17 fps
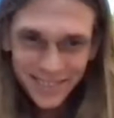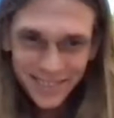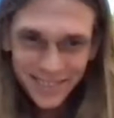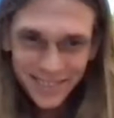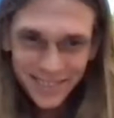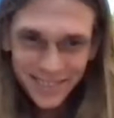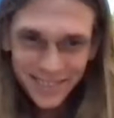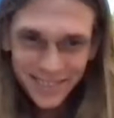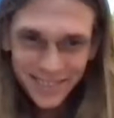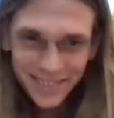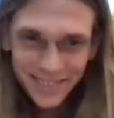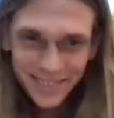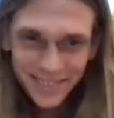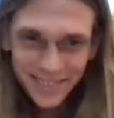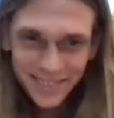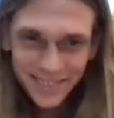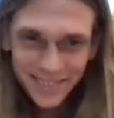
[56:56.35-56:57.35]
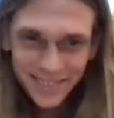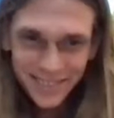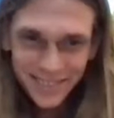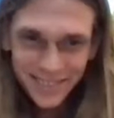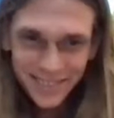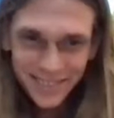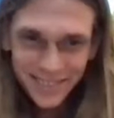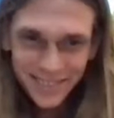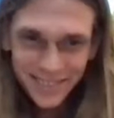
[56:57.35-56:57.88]

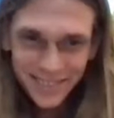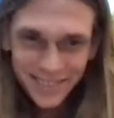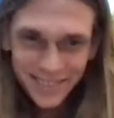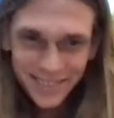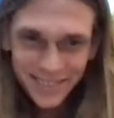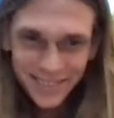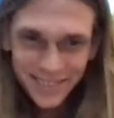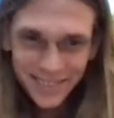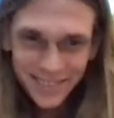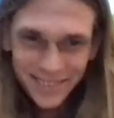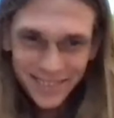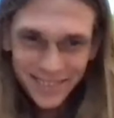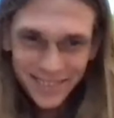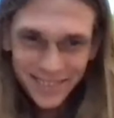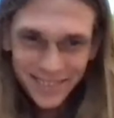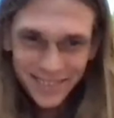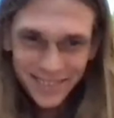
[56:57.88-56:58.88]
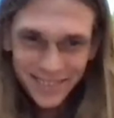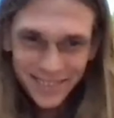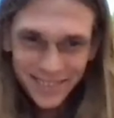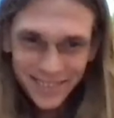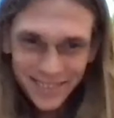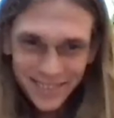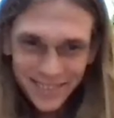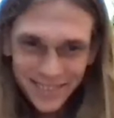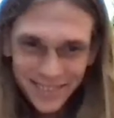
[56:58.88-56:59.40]

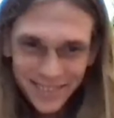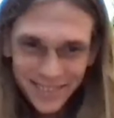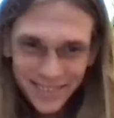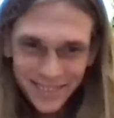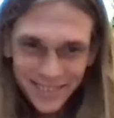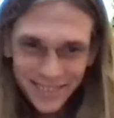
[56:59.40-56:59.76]
[no speech]